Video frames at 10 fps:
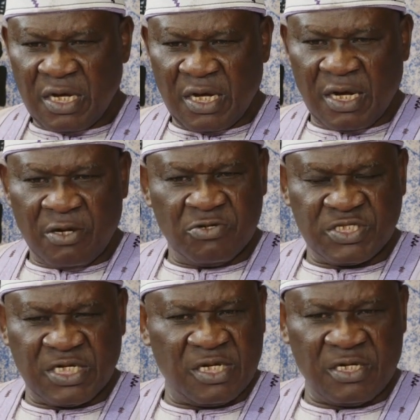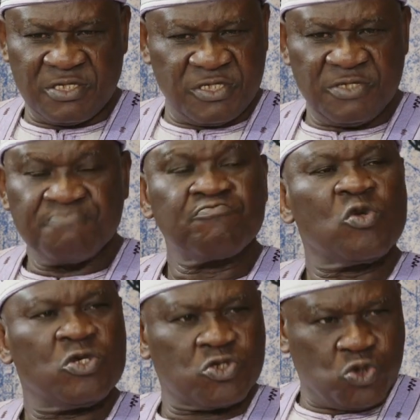hotels,
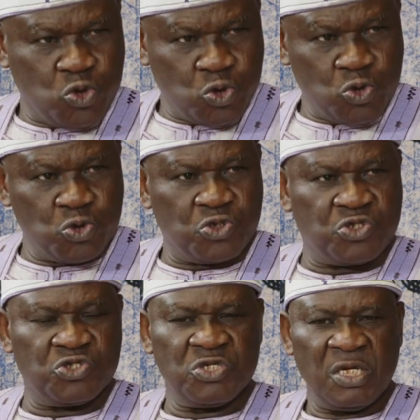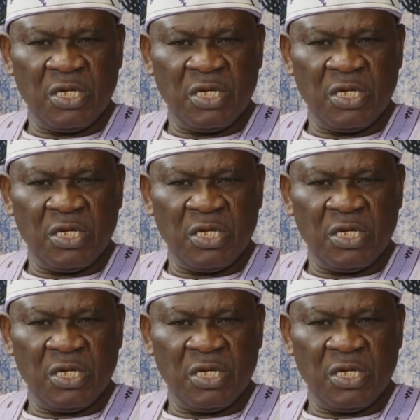schools.